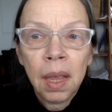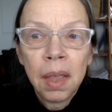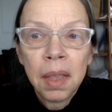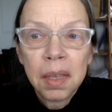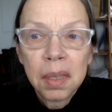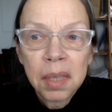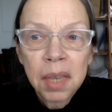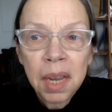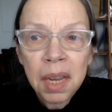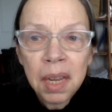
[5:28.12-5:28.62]

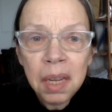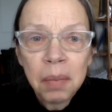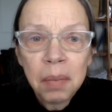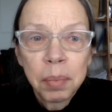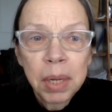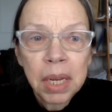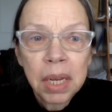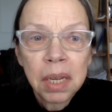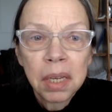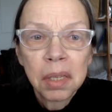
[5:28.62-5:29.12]
The second
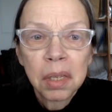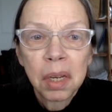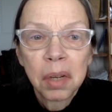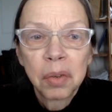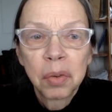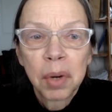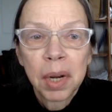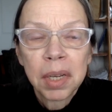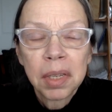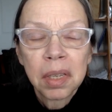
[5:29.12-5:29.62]
piece
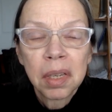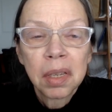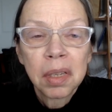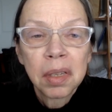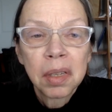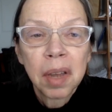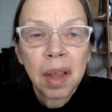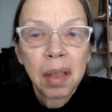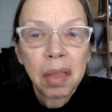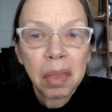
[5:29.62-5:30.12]

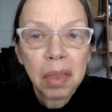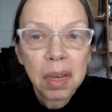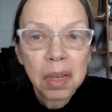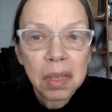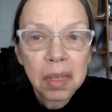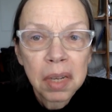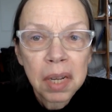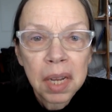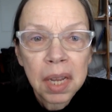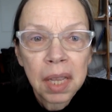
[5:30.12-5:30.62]
addresses
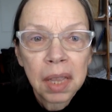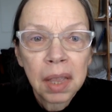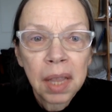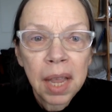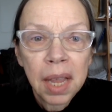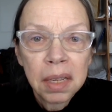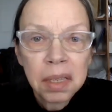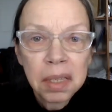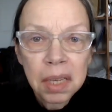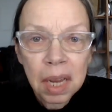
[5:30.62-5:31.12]
ethnicity and
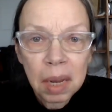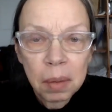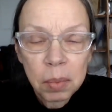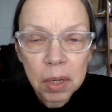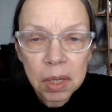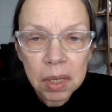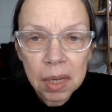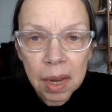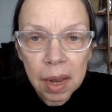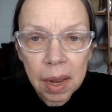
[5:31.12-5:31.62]
landscape
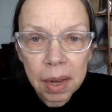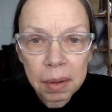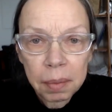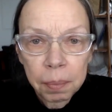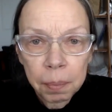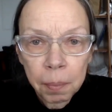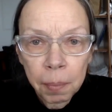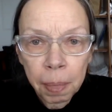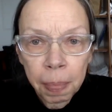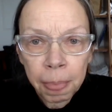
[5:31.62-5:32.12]
design.
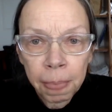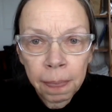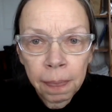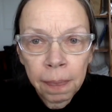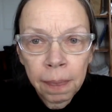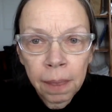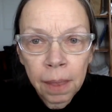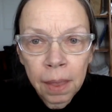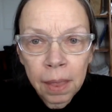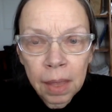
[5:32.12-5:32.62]

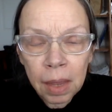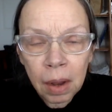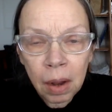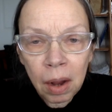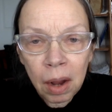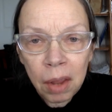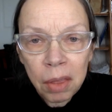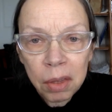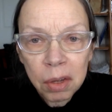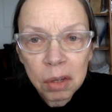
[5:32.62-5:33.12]
The
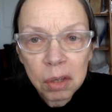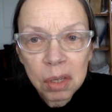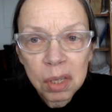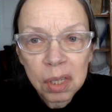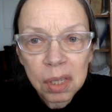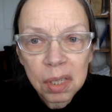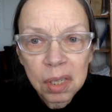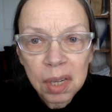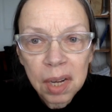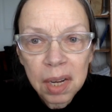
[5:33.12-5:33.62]
authors
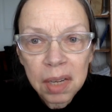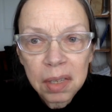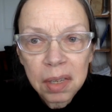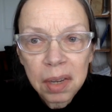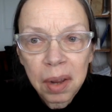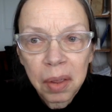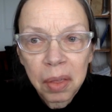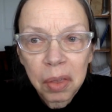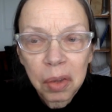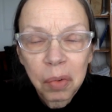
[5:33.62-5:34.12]
discuss
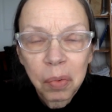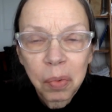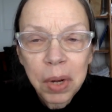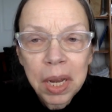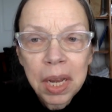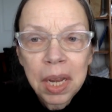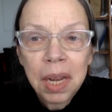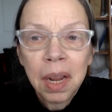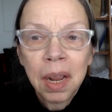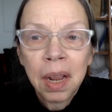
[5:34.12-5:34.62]
how
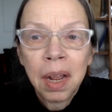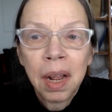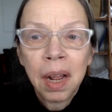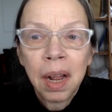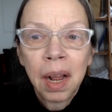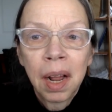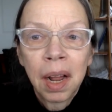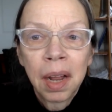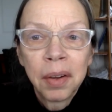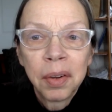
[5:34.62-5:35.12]
3
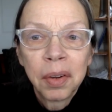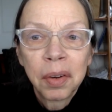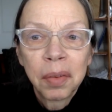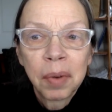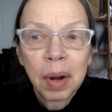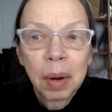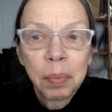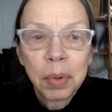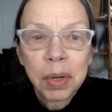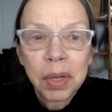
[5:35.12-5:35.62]

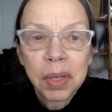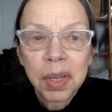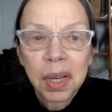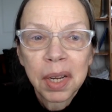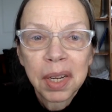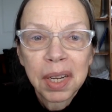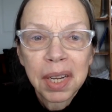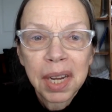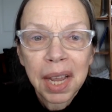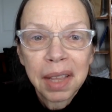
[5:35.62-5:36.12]

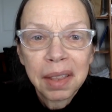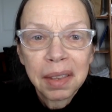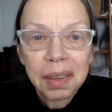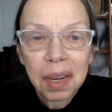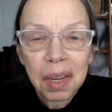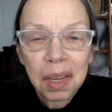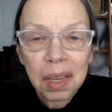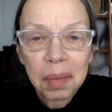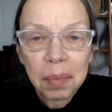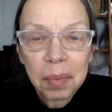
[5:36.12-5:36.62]
underrepresented
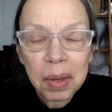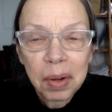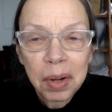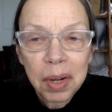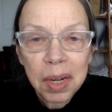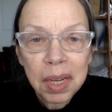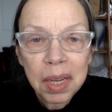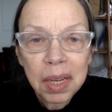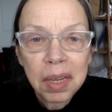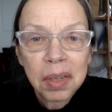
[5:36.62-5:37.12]
ethnic
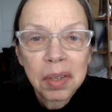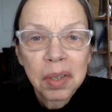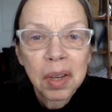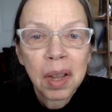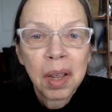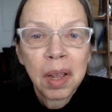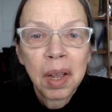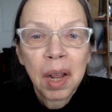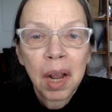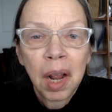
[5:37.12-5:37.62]
communities
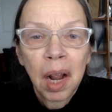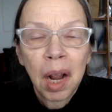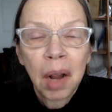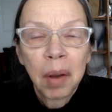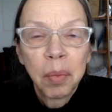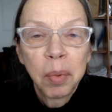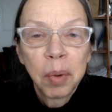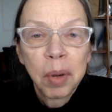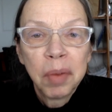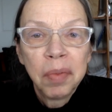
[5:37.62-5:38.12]

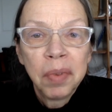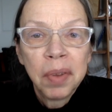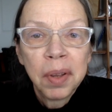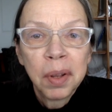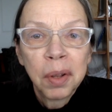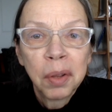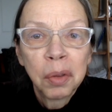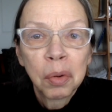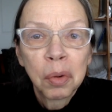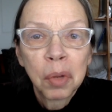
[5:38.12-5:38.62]
are
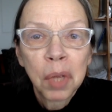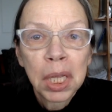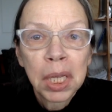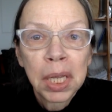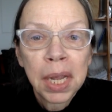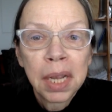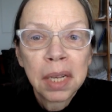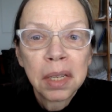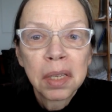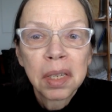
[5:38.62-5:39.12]
revealed through the
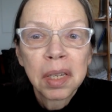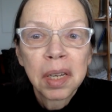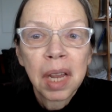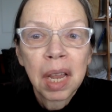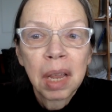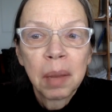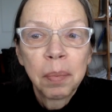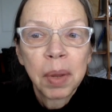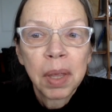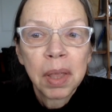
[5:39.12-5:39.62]

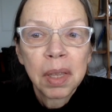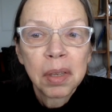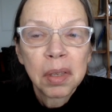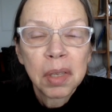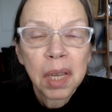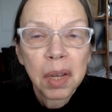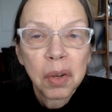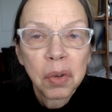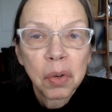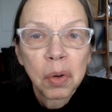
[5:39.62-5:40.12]
landscape in the
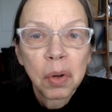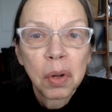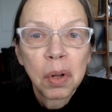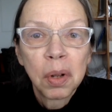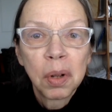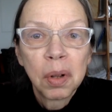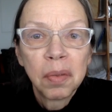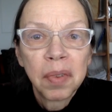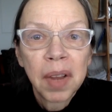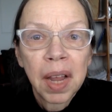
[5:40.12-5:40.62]

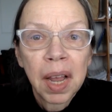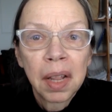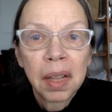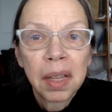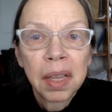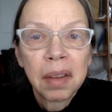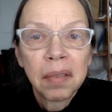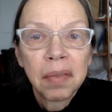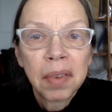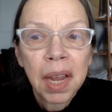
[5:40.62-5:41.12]
Central
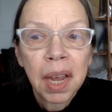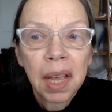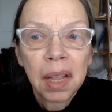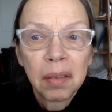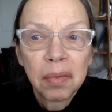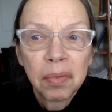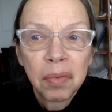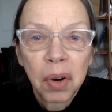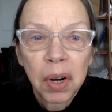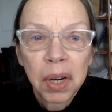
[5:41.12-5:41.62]
Valley of
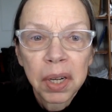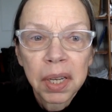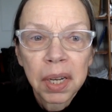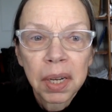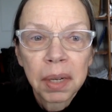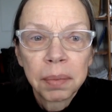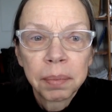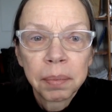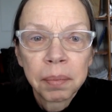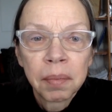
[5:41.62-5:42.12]

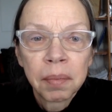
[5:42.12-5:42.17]
California.